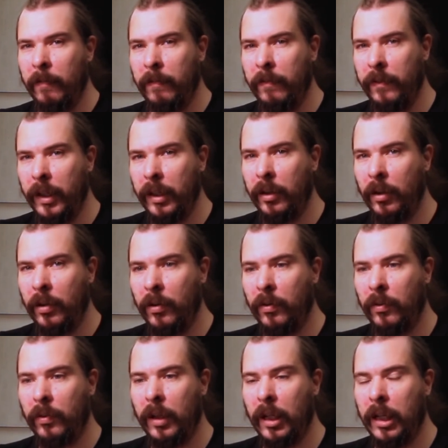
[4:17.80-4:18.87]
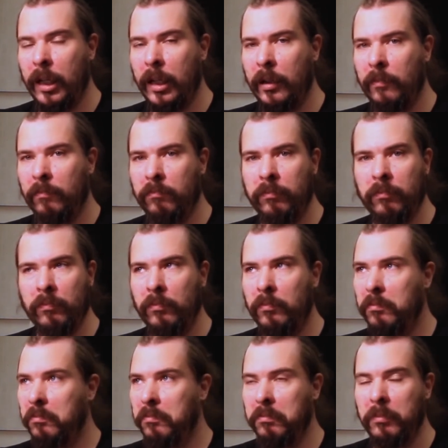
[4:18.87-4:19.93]
video
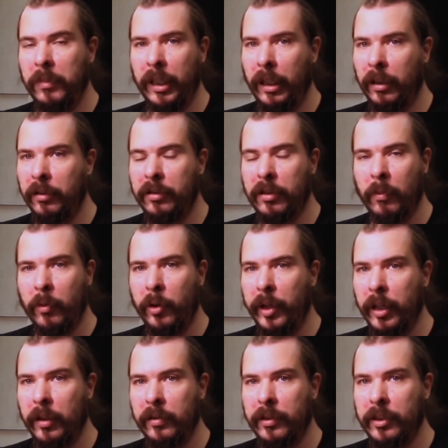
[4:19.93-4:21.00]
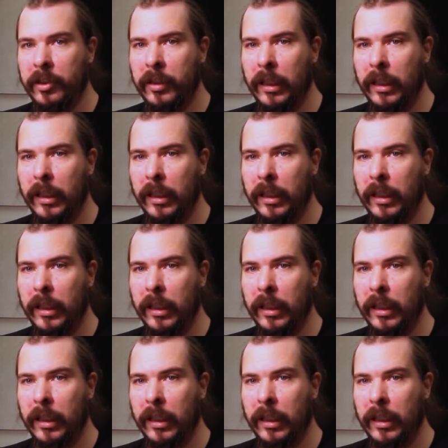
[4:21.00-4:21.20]
being somewhere else,